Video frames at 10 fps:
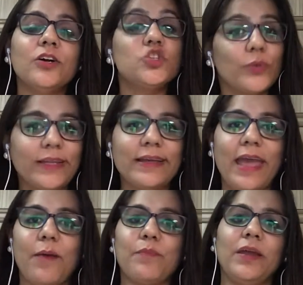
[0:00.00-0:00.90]
doing the
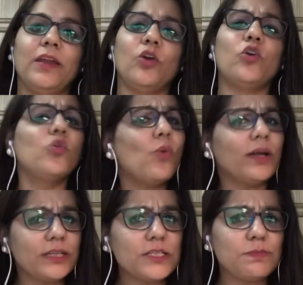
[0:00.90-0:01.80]
campaigning, or who
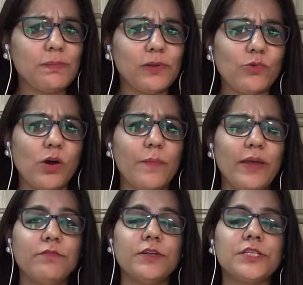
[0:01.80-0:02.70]
are these people who are
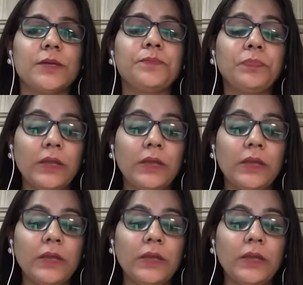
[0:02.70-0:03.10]
benefiting.